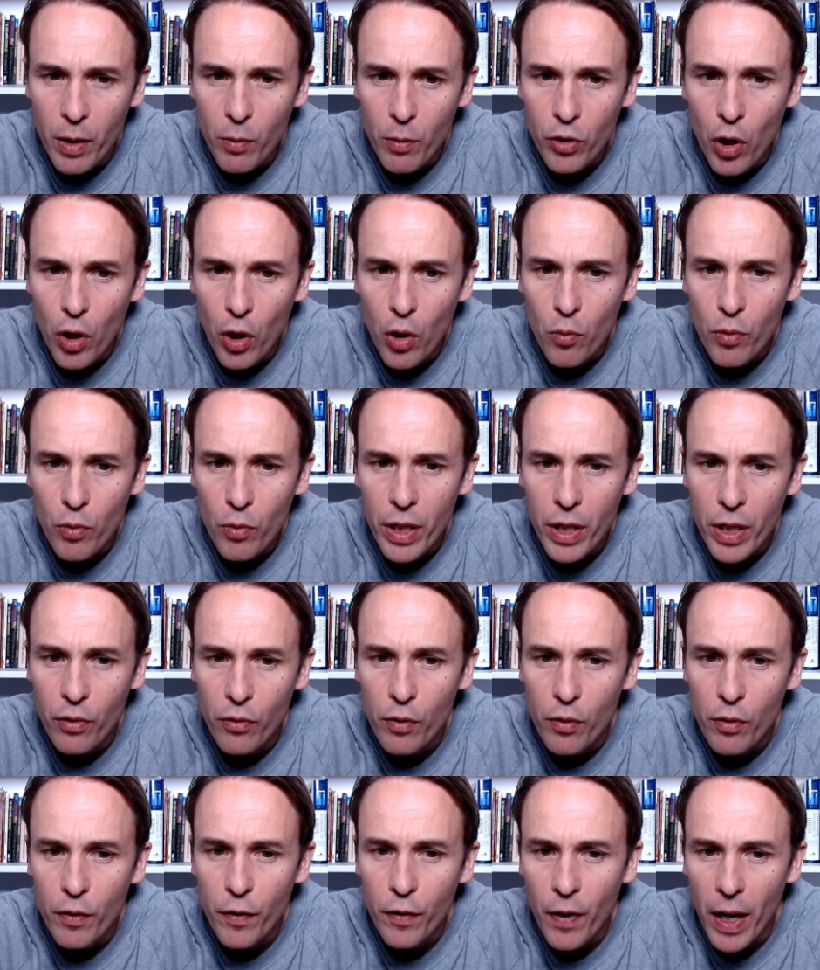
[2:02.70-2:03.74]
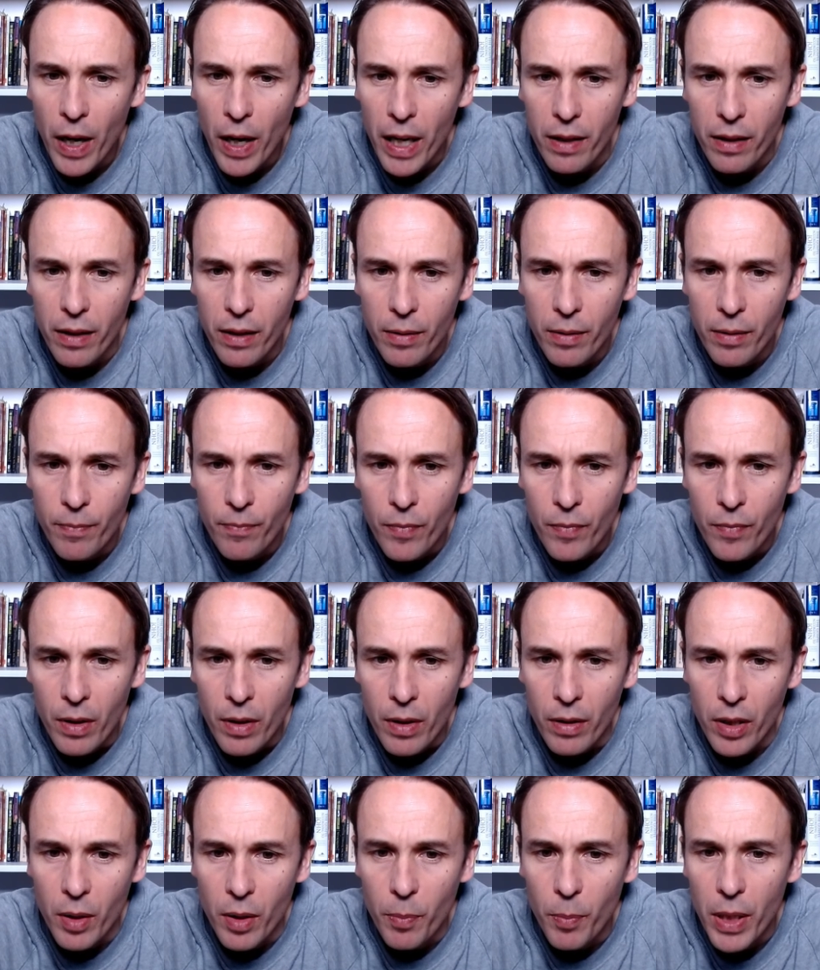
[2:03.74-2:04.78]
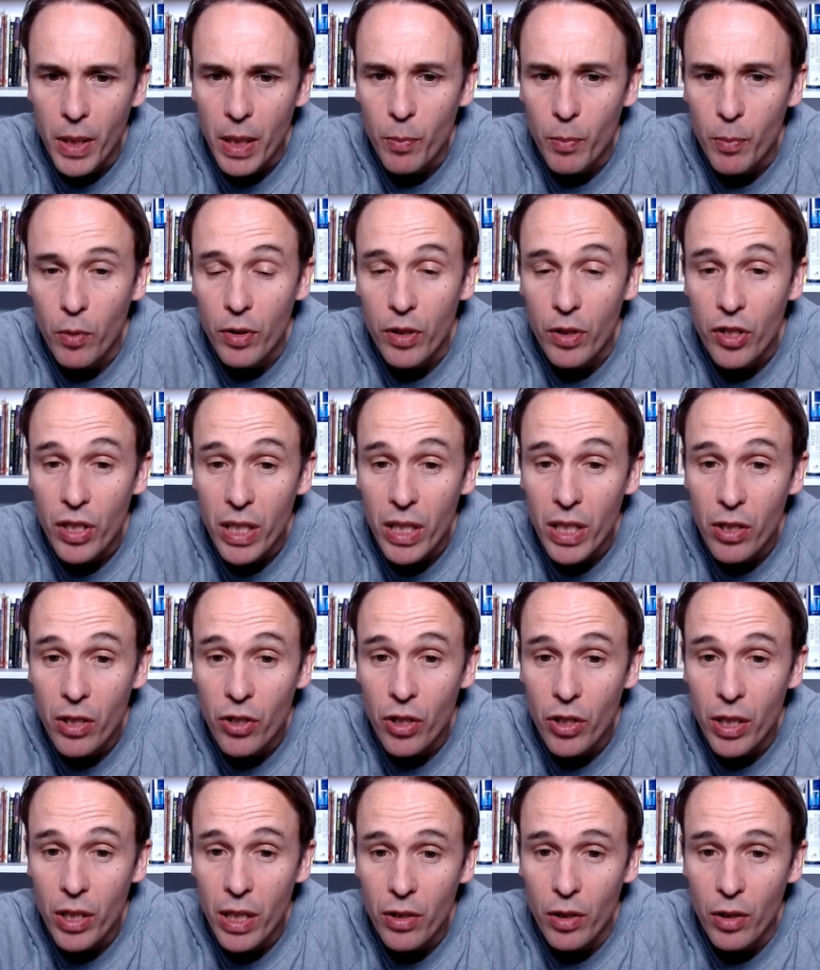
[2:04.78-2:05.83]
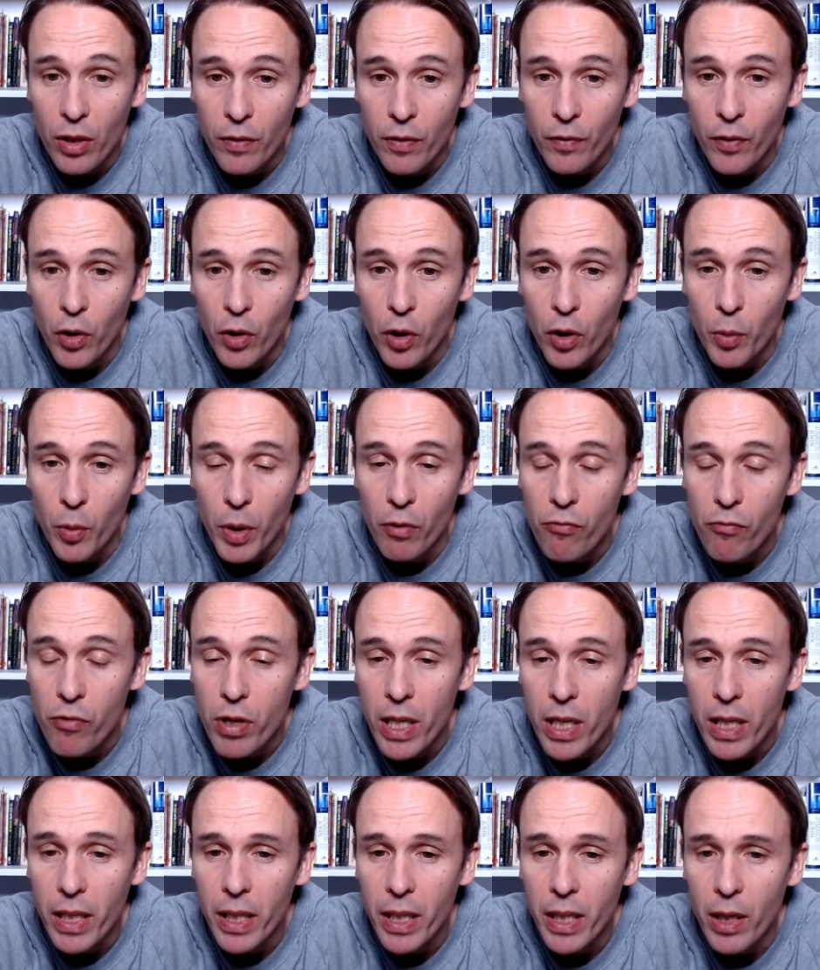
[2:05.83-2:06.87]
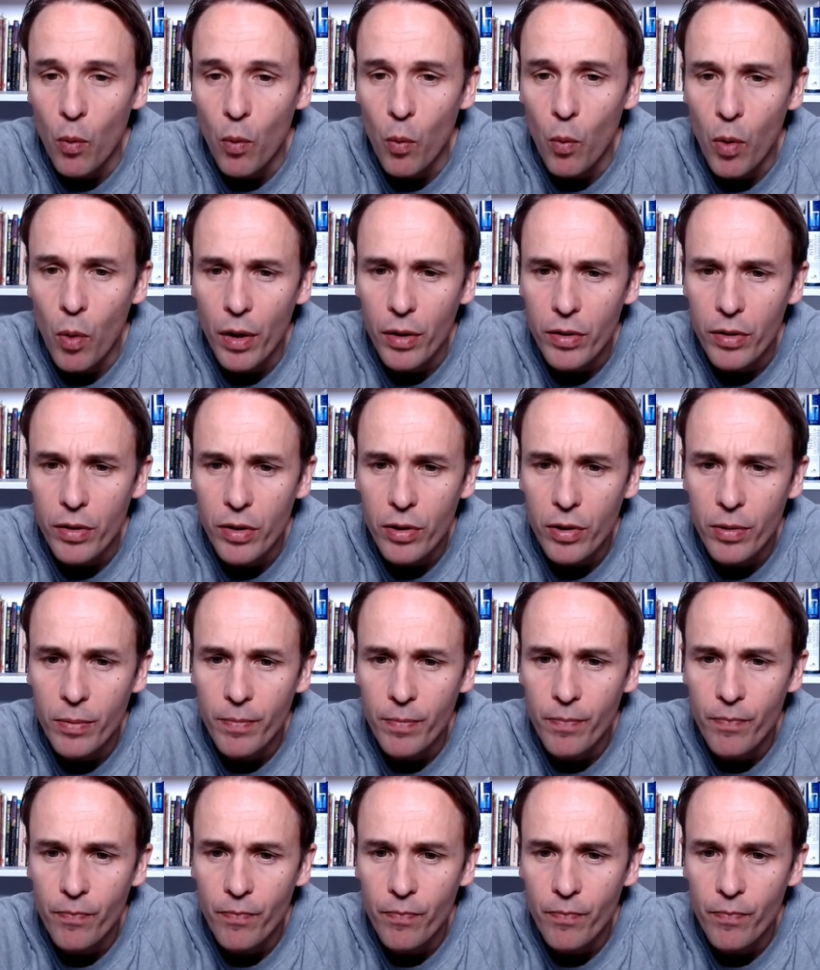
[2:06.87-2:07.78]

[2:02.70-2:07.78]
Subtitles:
it was only through faith that the people could see Jesus for who he really was.